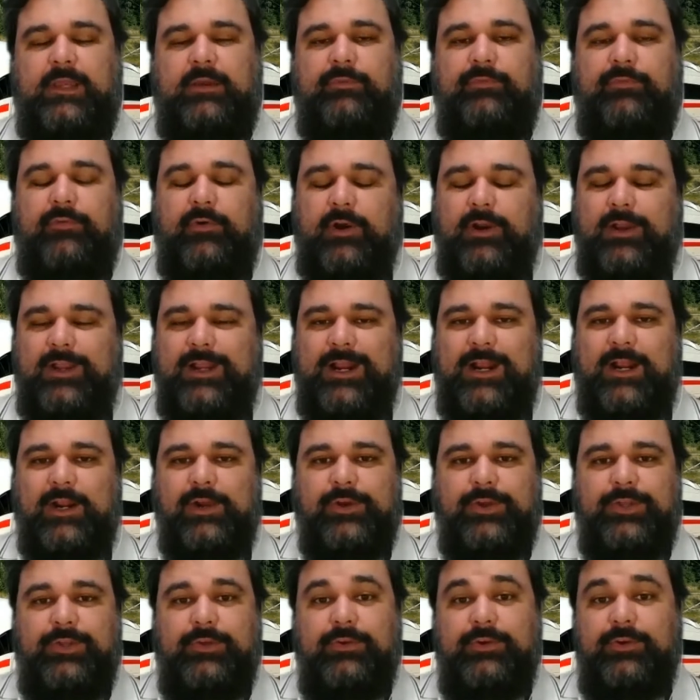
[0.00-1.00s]
For
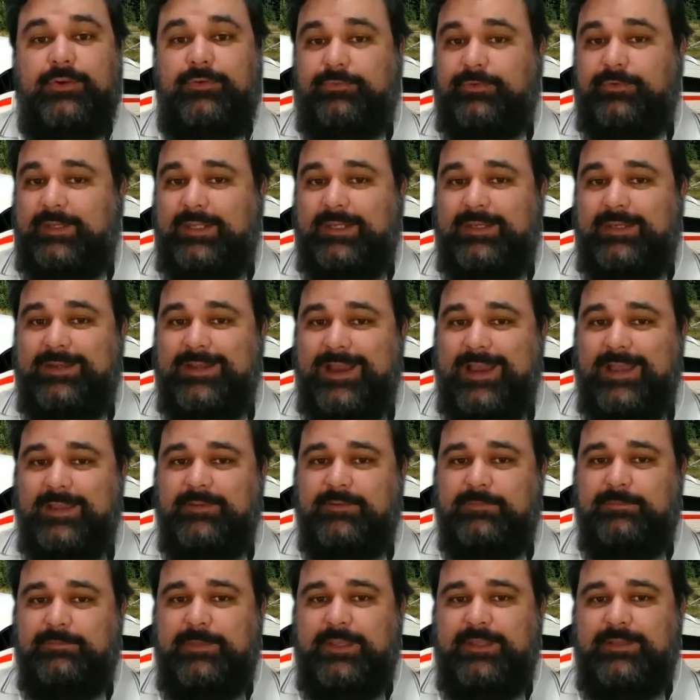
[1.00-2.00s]
cargo, you don't need
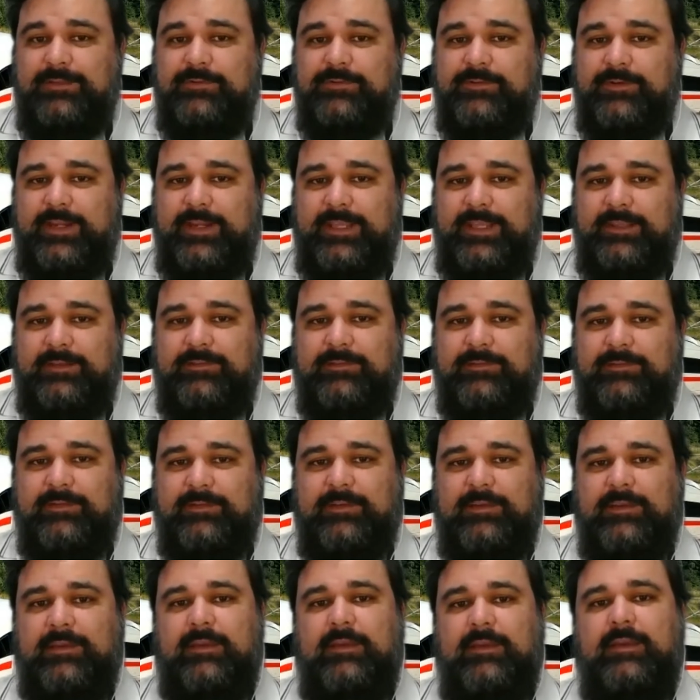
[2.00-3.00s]
high-speed trains,